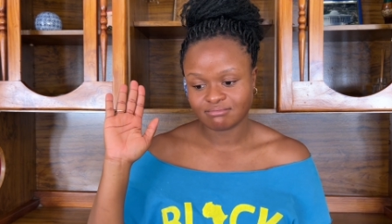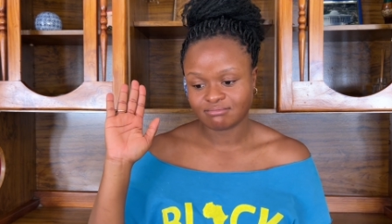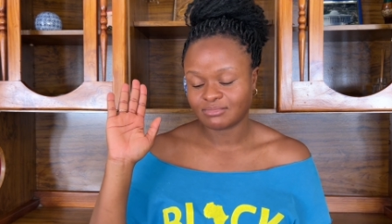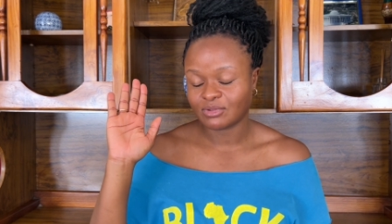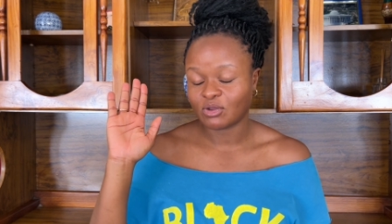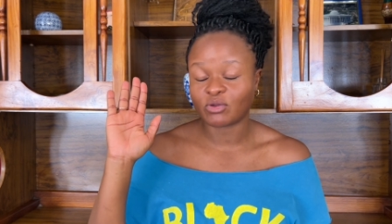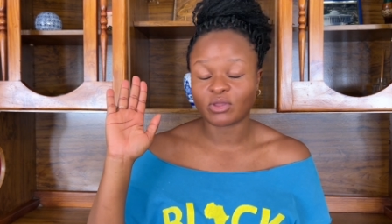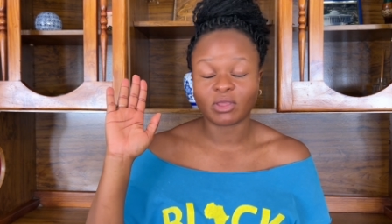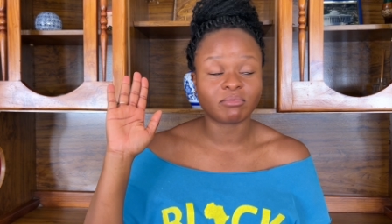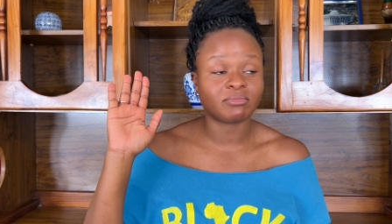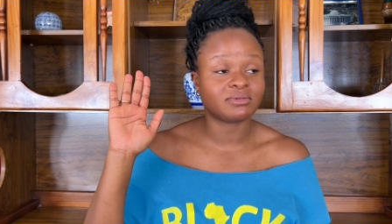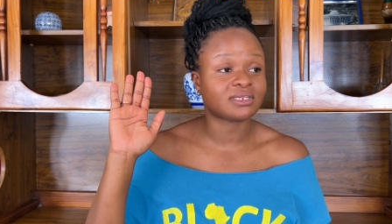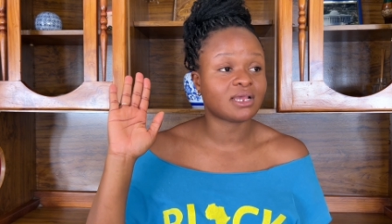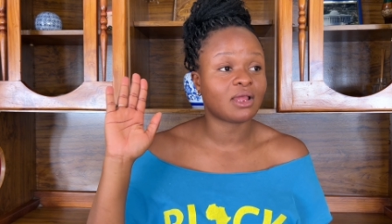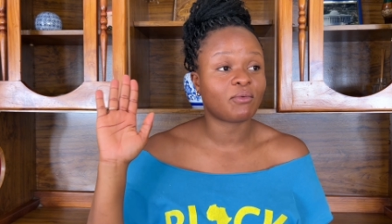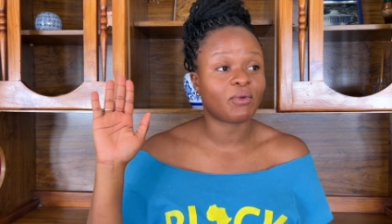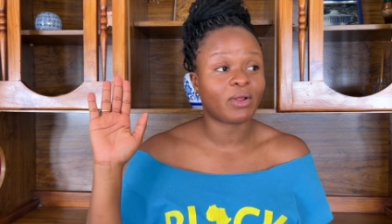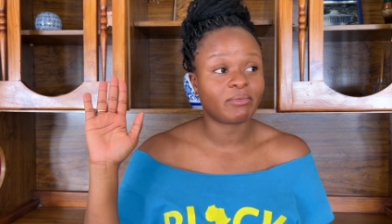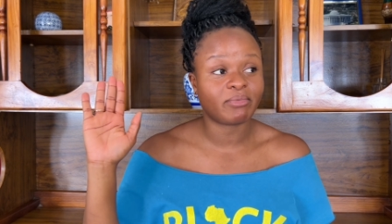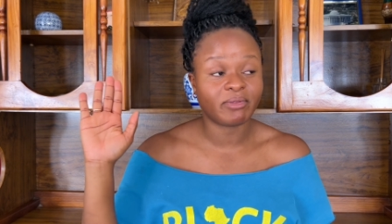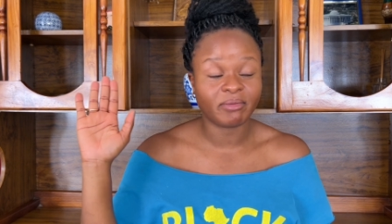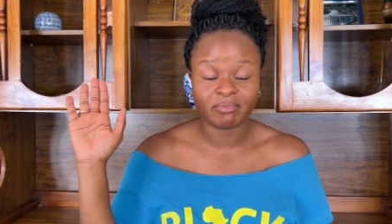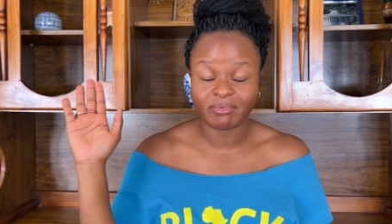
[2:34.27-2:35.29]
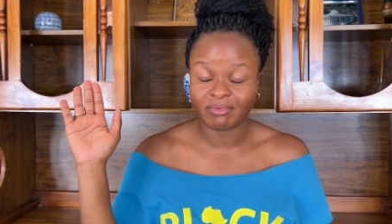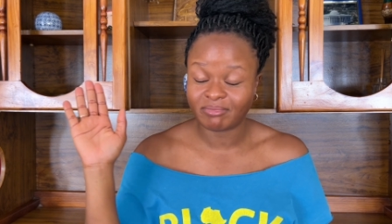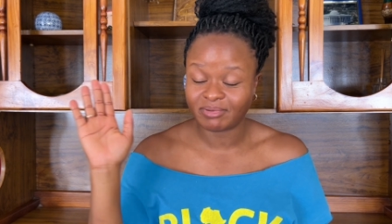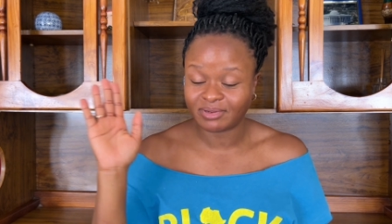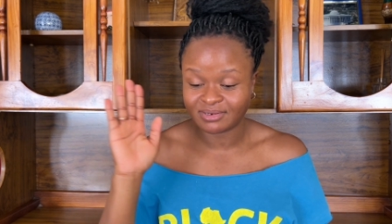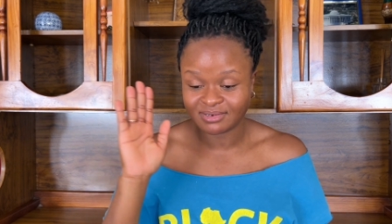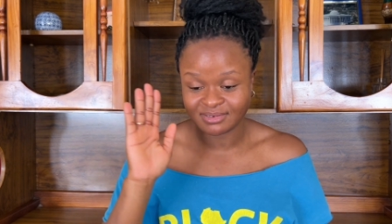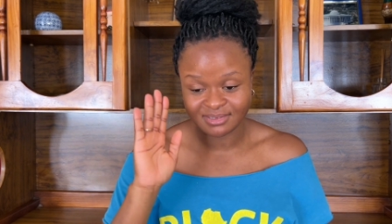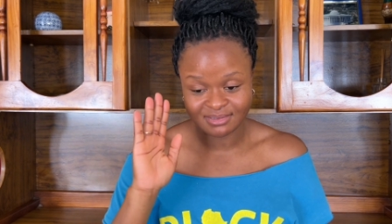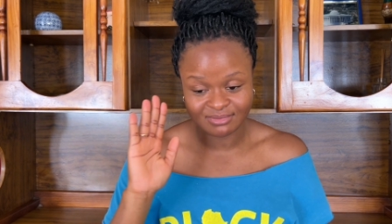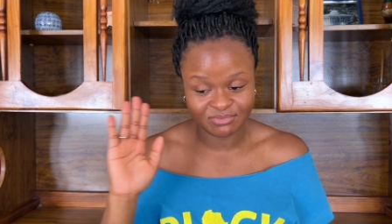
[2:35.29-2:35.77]
okay, beside white people,
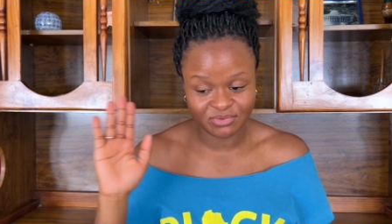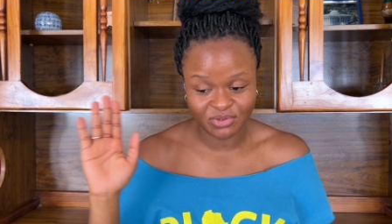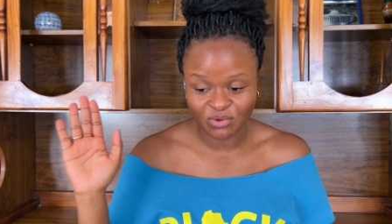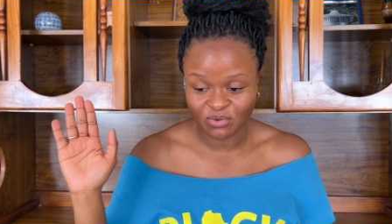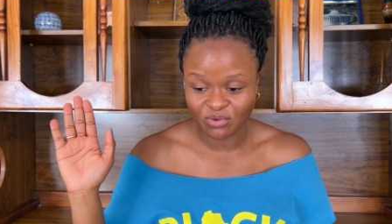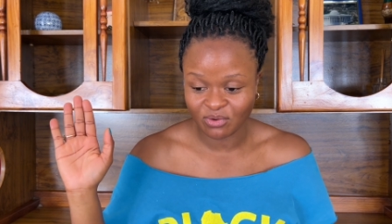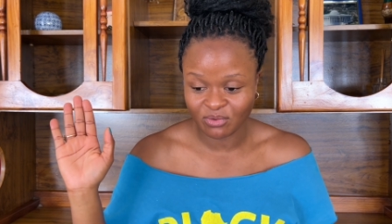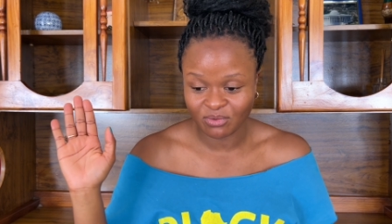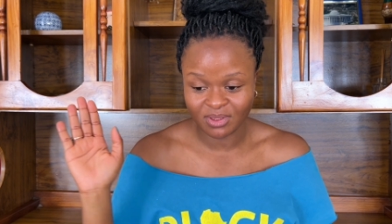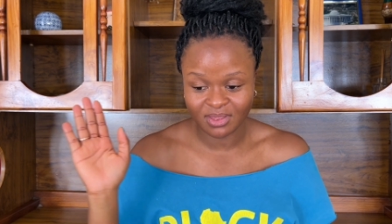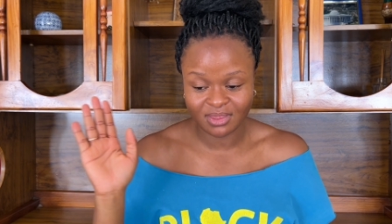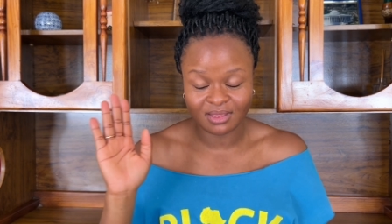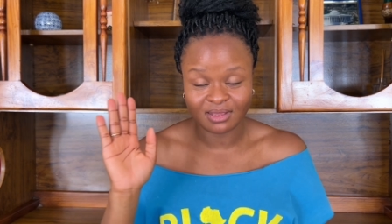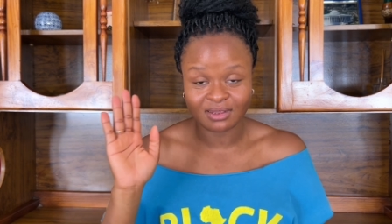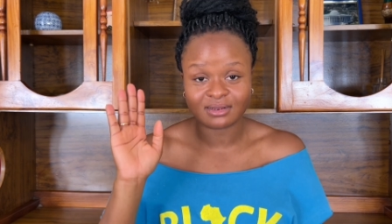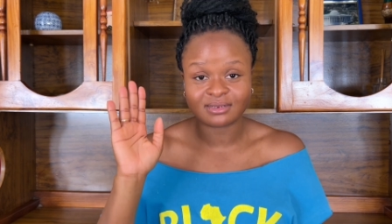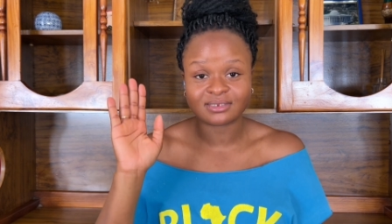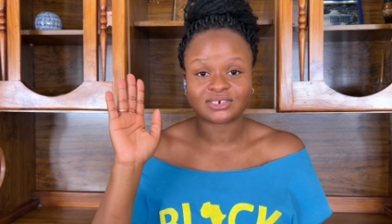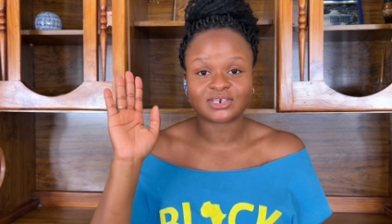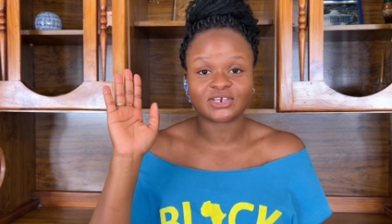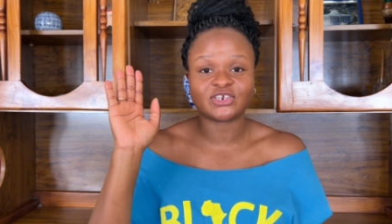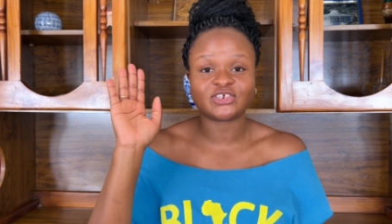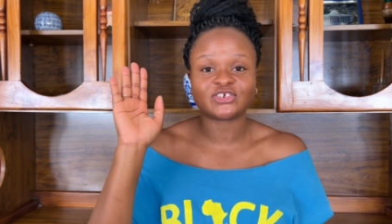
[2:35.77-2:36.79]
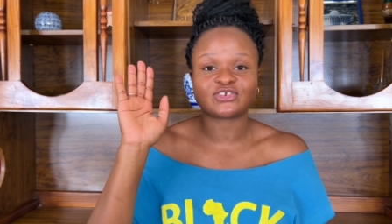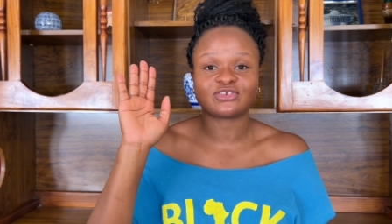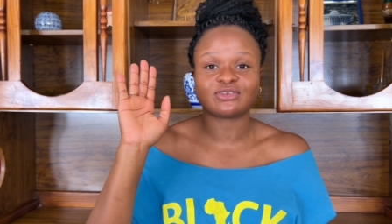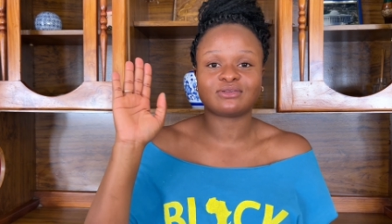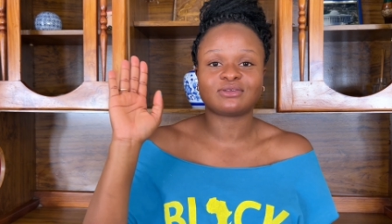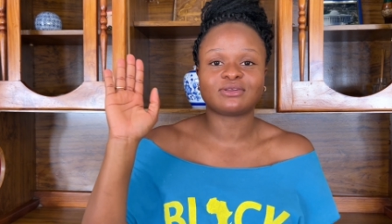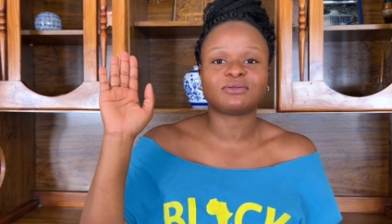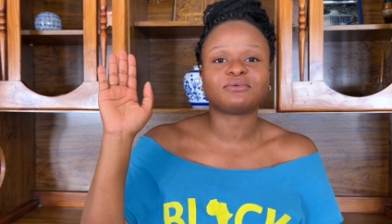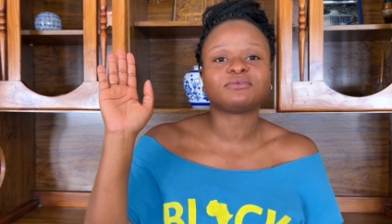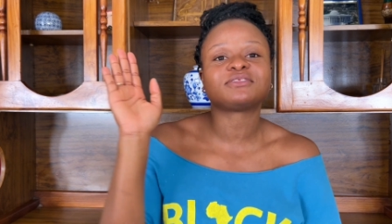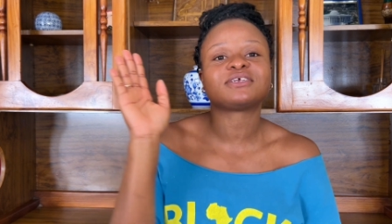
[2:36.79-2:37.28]
because we all wear their traditional
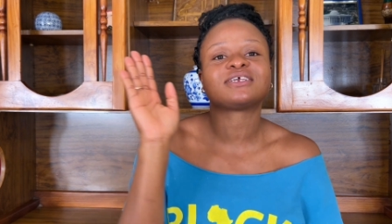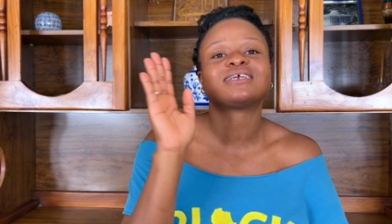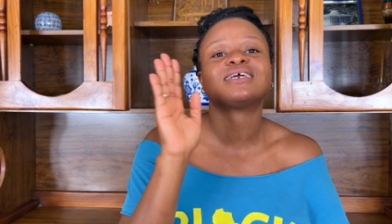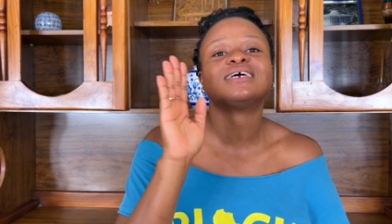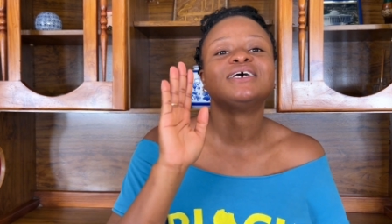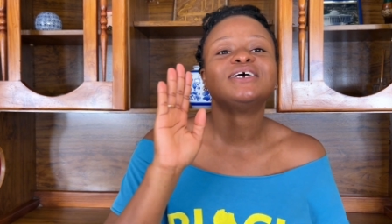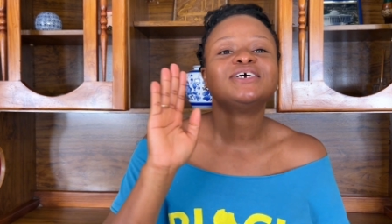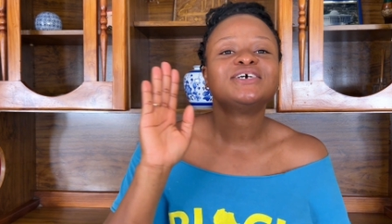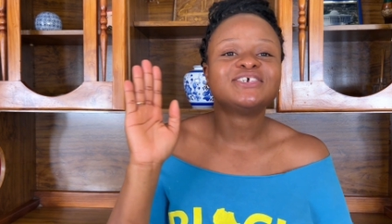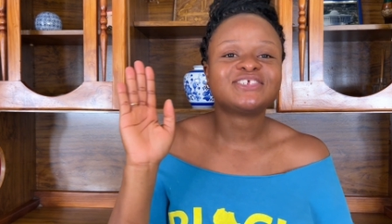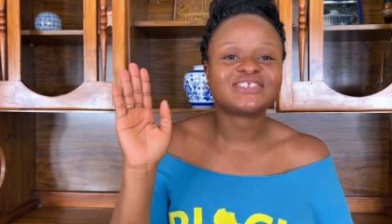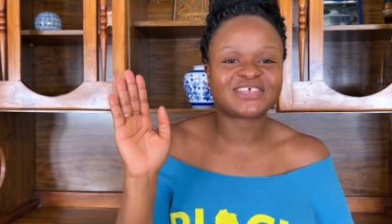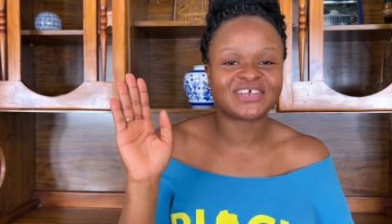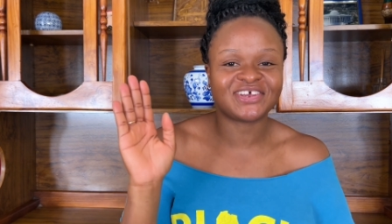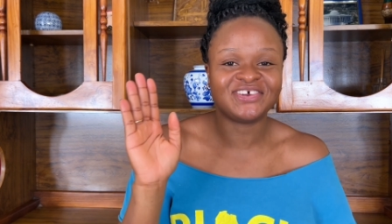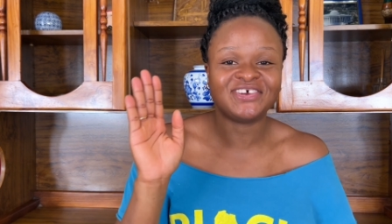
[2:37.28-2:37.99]
clothing. So,